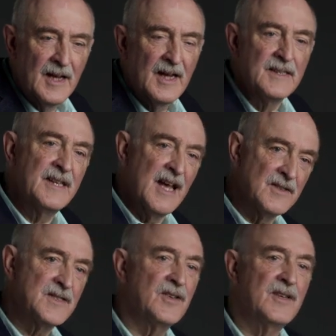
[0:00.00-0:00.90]
And the
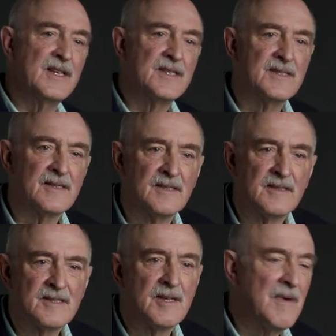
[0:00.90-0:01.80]
answer is
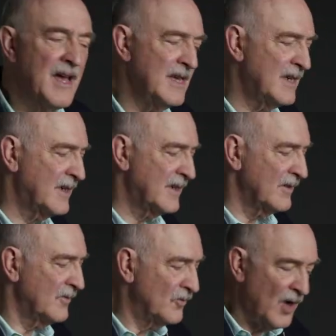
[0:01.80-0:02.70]
to make
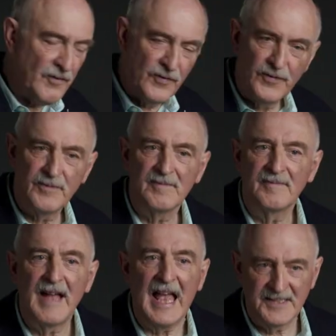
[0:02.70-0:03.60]
rough
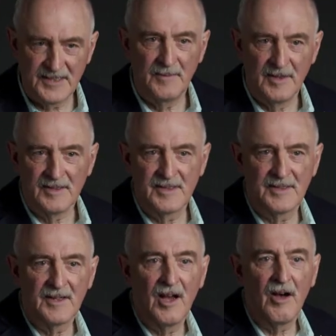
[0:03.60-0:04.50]

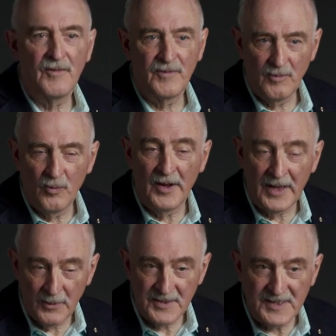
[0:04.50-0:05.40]
estimates of what
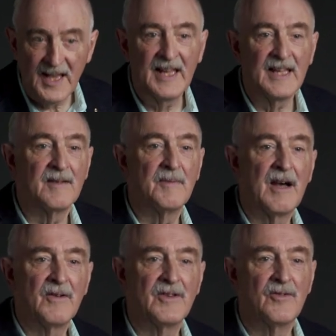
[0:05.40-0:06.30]
I was saying
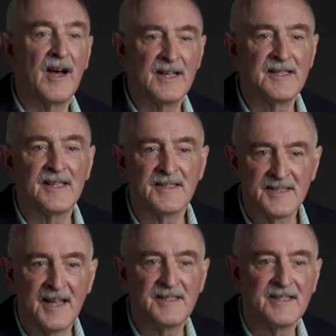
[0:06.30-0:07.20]
about the rising and
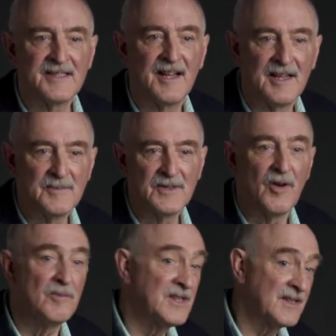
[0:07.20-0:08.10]
setting times of
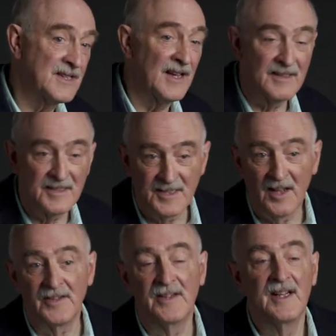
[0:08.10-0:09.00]
objects like the
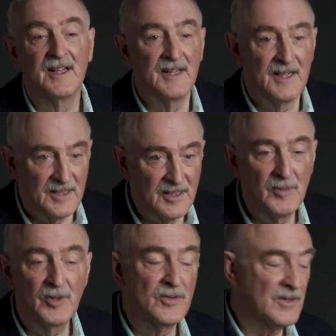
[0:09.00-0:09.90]
sun and the
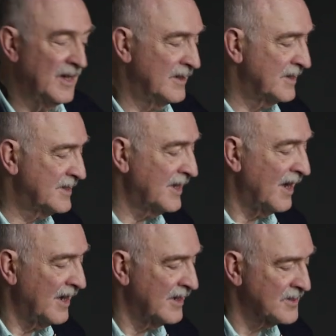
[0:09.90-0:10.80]
moon and the
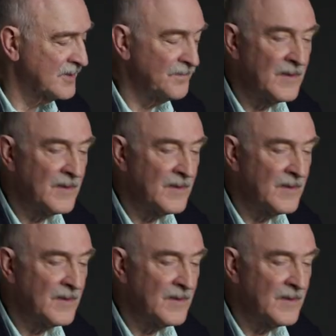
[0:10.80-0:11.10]
stars.